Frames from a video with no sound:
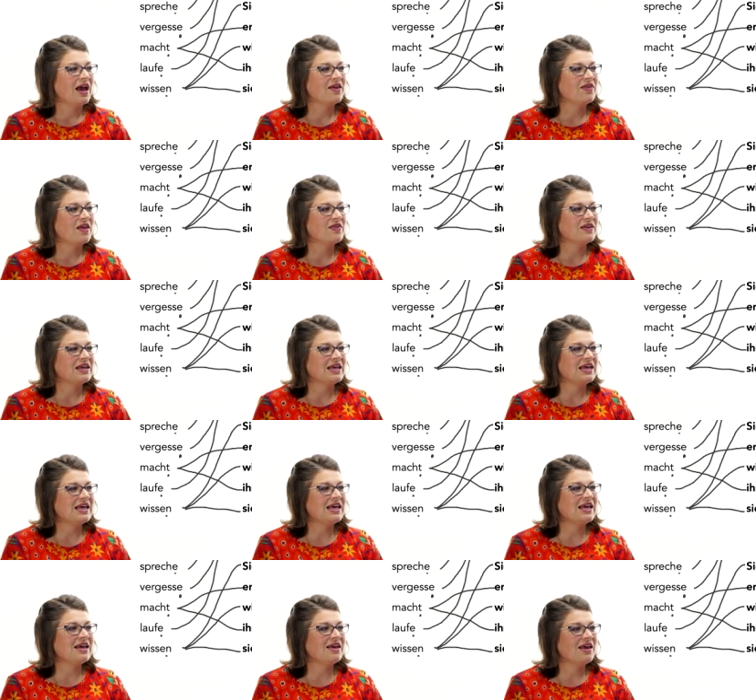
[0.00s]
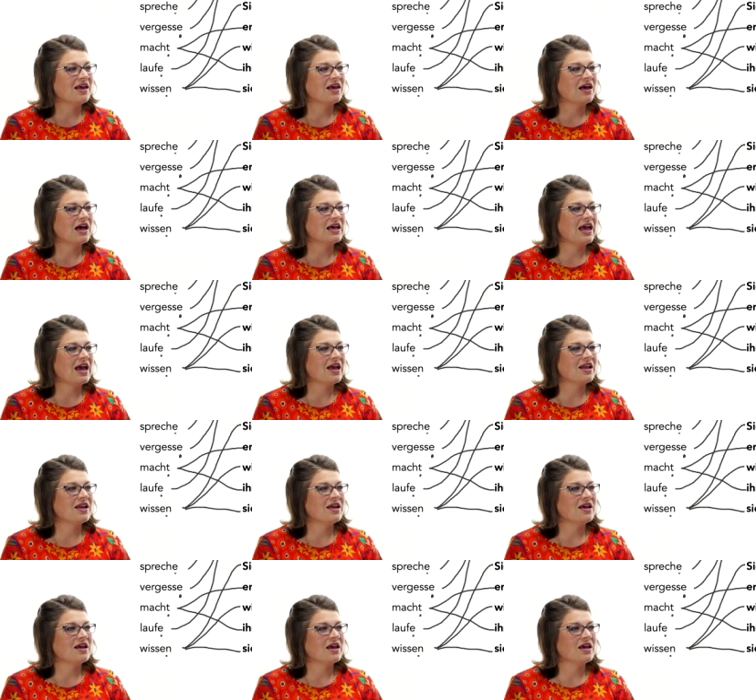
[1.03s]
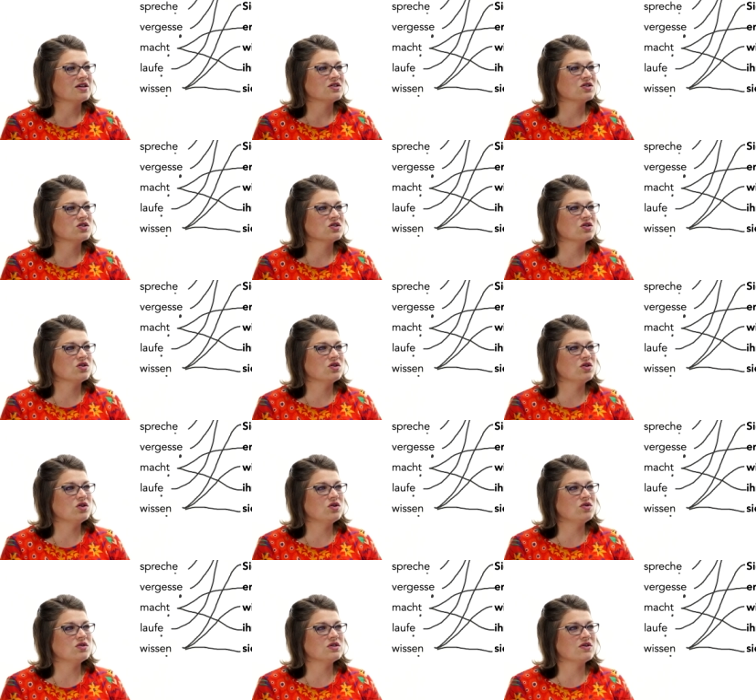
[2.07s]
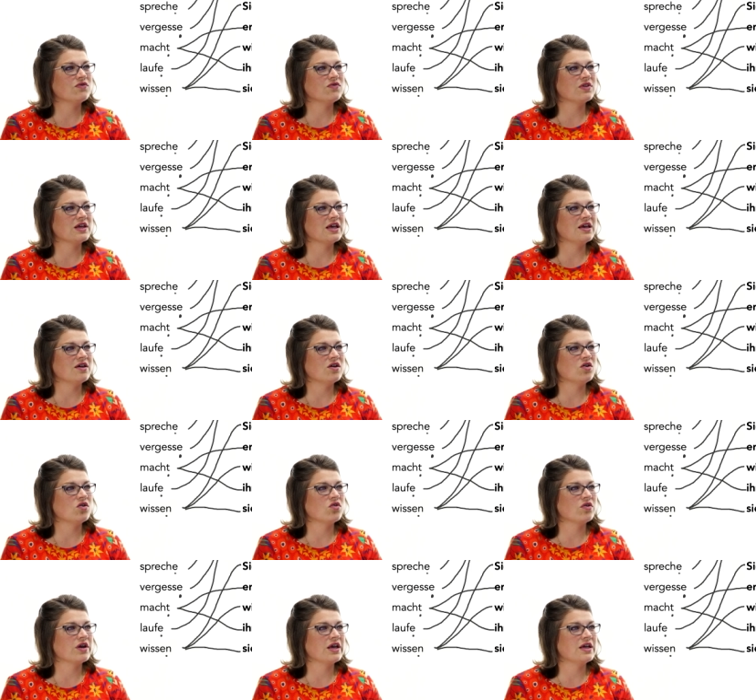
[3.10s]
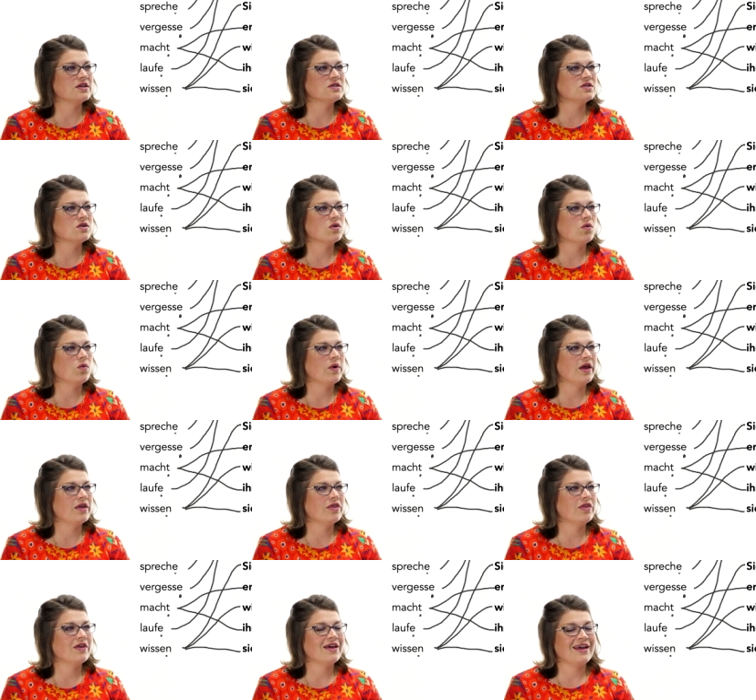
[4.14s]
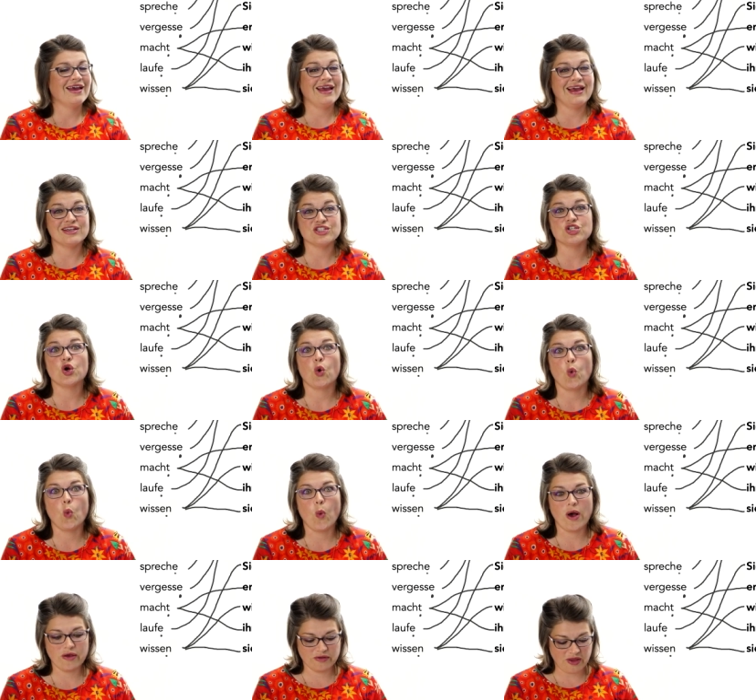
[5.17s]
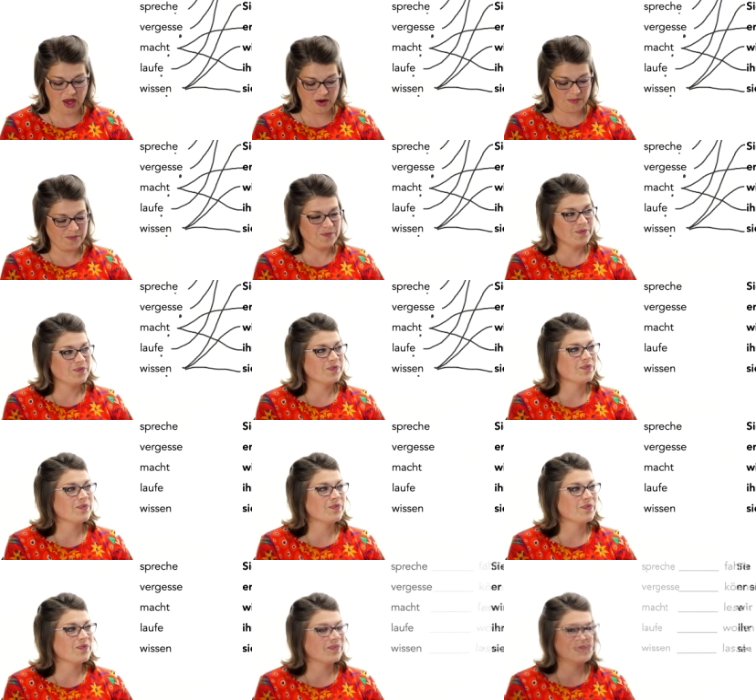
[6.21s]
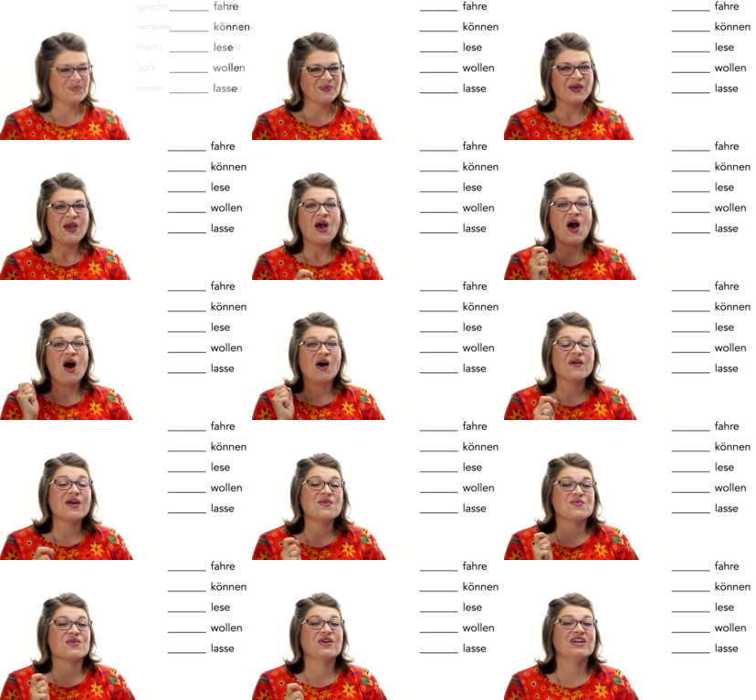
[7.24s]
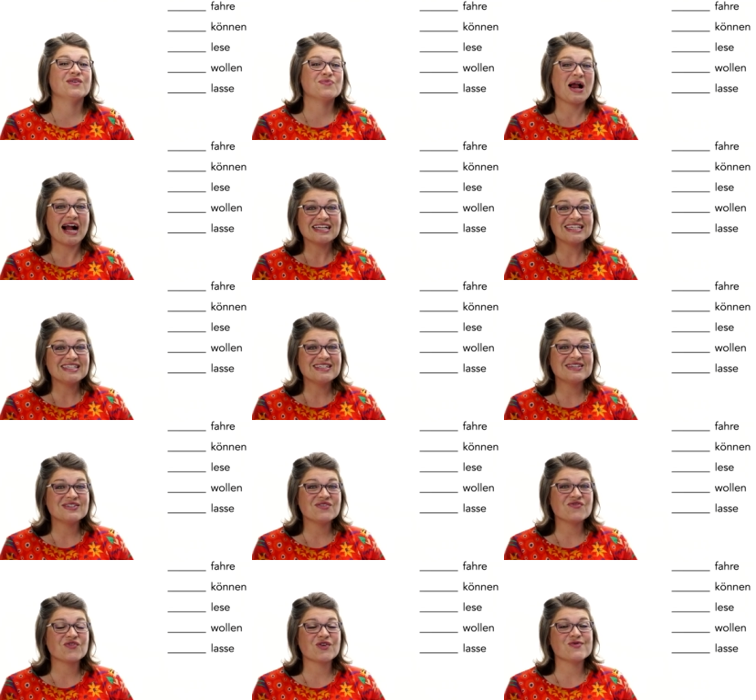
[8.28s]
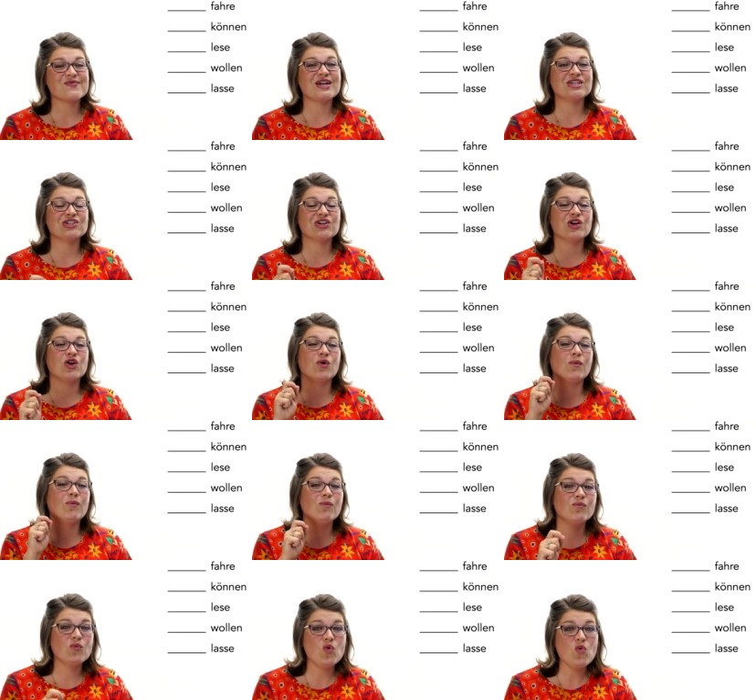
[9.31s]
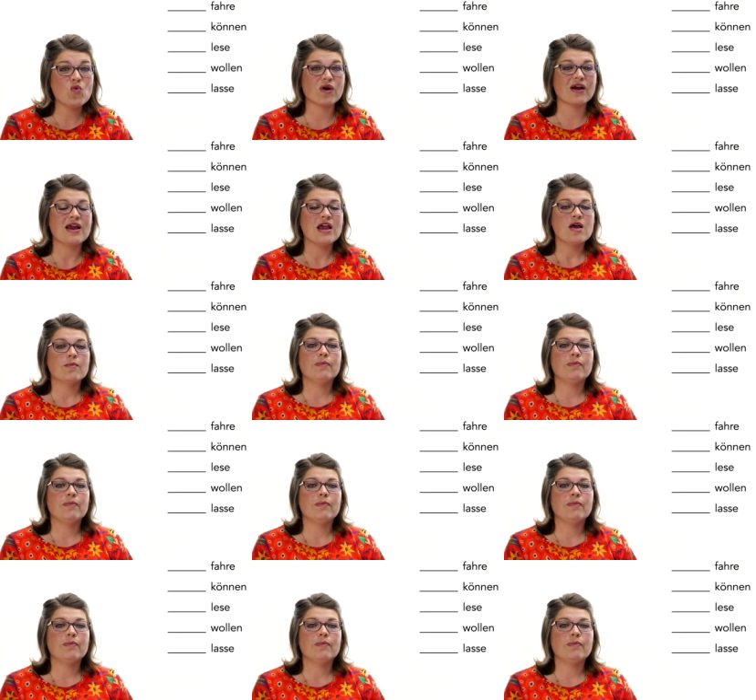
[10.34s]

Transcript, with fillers: And then the E, again, exclusively agrees with ish. Well done. All right, we're gonna practice this information more,